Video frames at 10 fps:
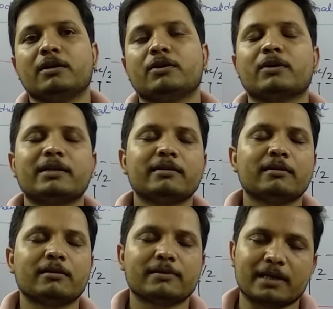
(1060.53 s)
You can
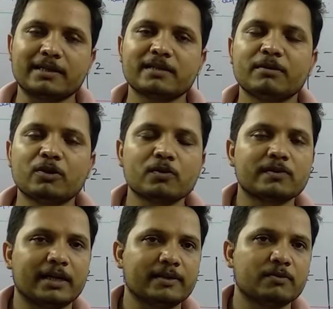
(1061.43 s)
suggest me those
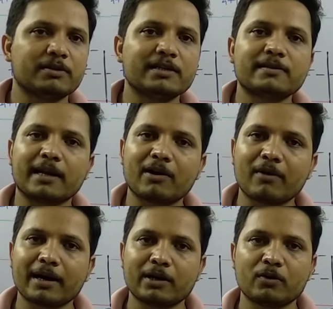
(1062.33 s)
things which is
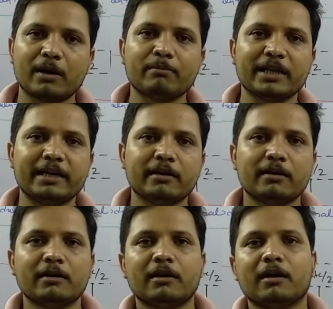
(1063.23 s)
required to complete
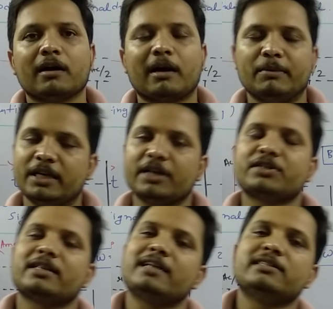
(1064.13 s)

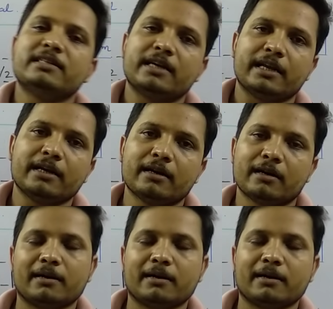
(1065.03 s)
communication engineering.